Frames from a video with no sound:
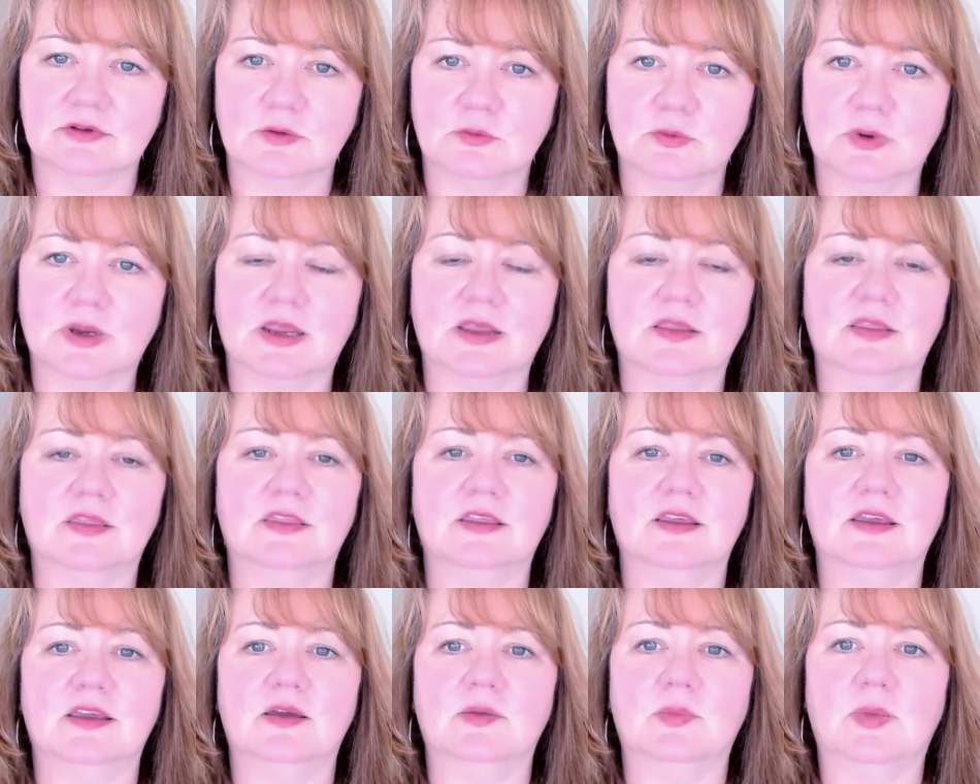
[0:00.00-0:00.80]
we can
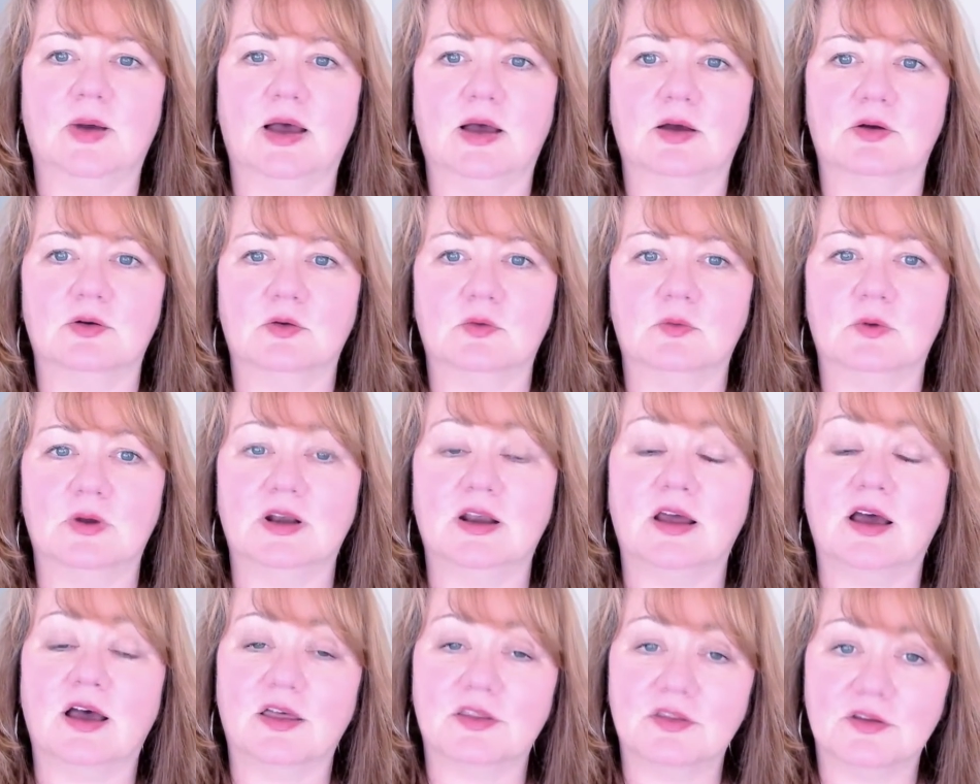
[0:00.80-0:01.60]
think about
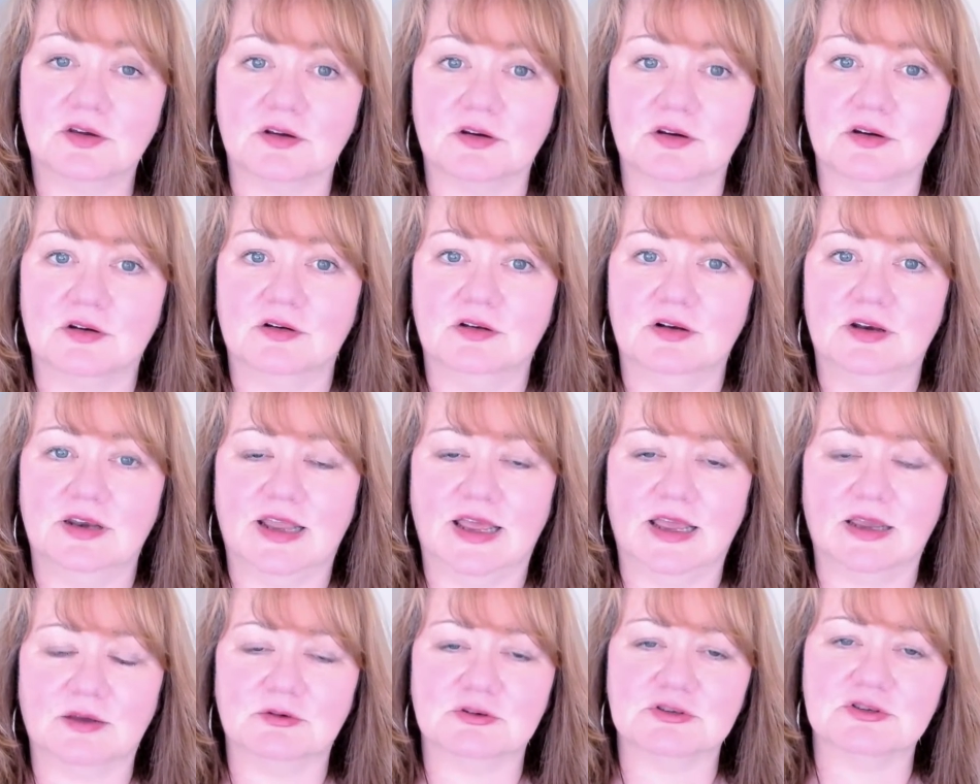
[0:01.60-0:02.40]
what other
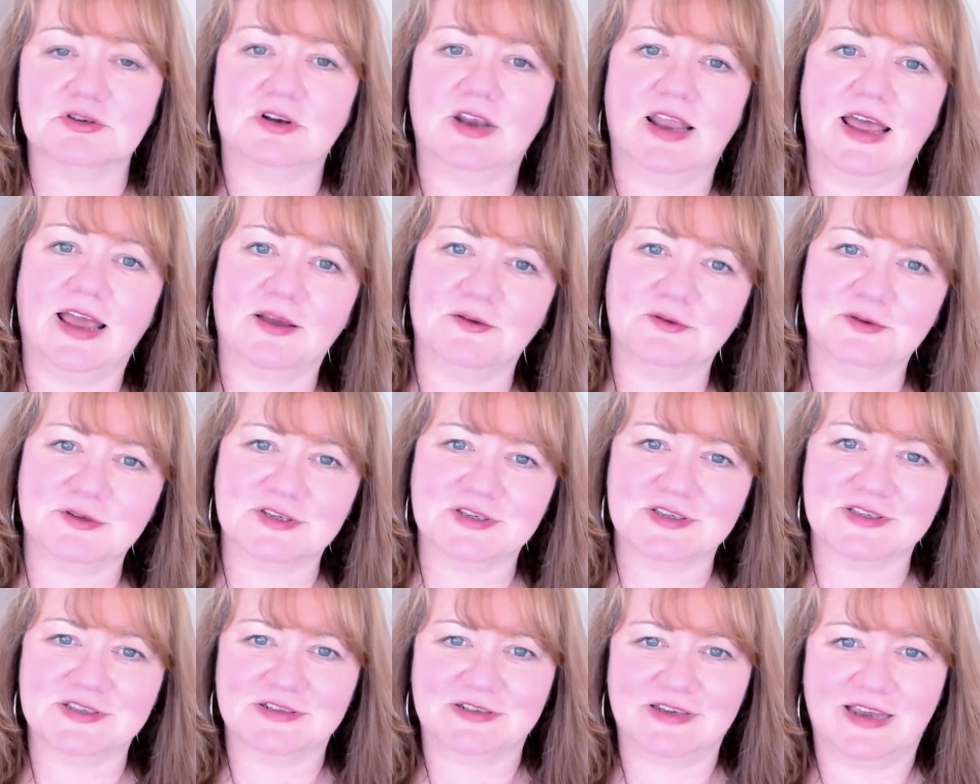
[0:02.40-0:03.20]
language or
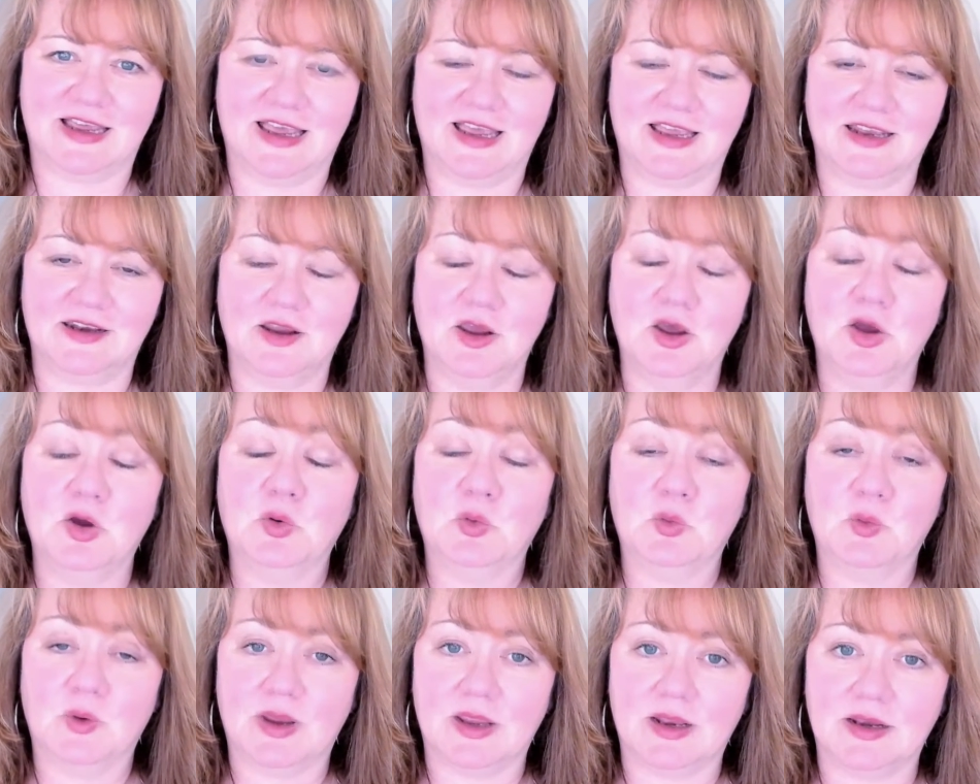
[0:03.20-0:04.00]
languages to add,
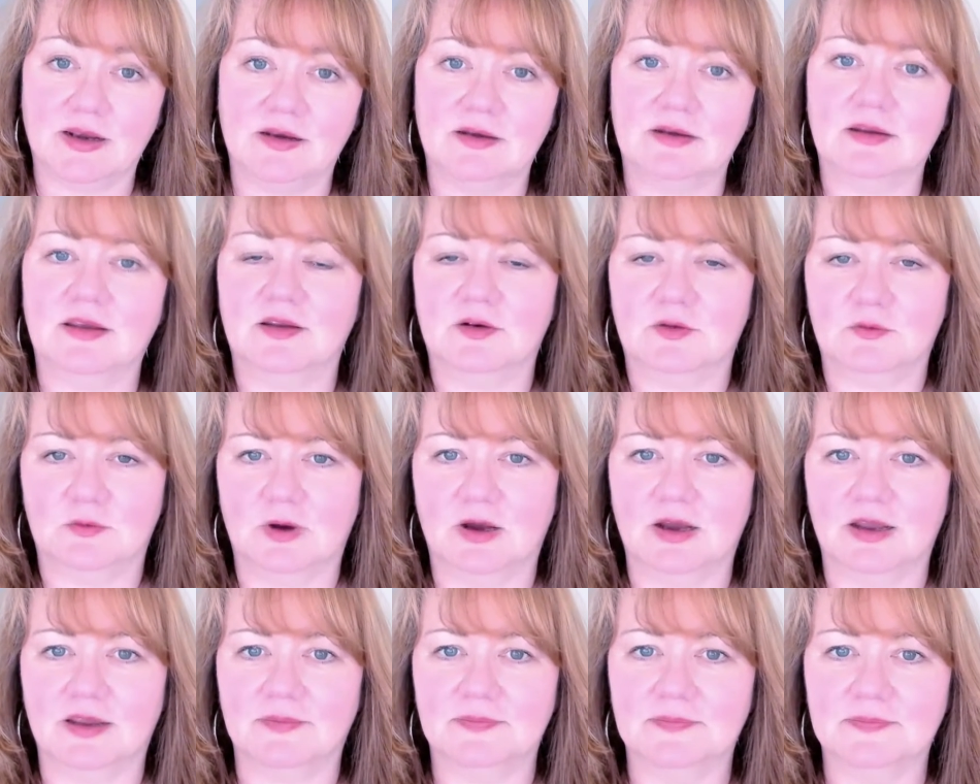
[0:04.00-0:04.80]
when and
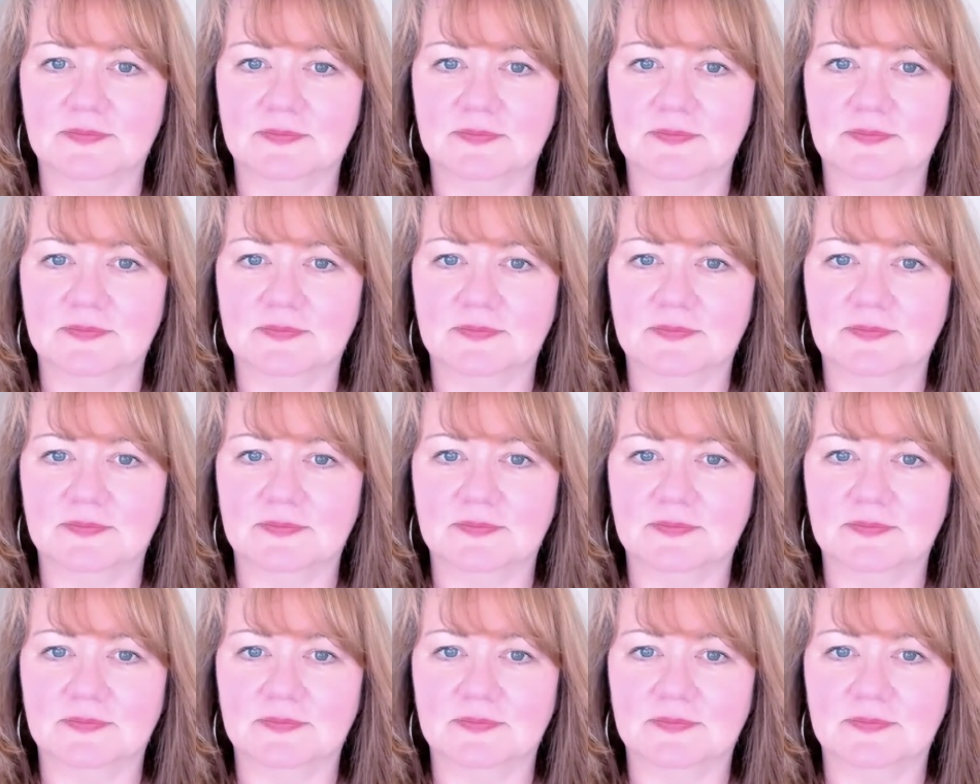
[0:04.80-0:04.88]
why.